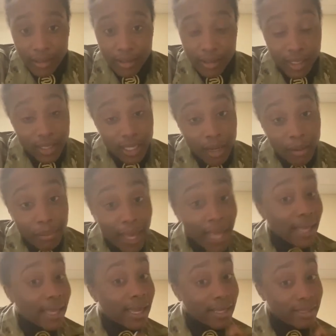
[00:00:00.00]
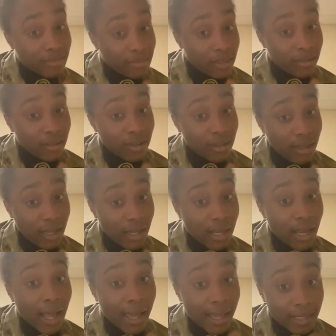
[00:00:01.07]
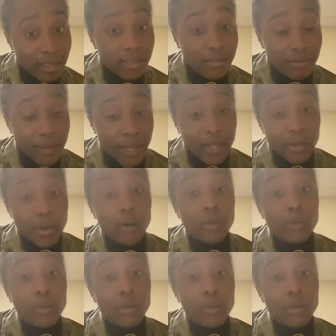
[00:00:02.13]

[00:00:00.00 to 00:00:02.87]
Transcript: I shot a back azimuth, and I actually found it on the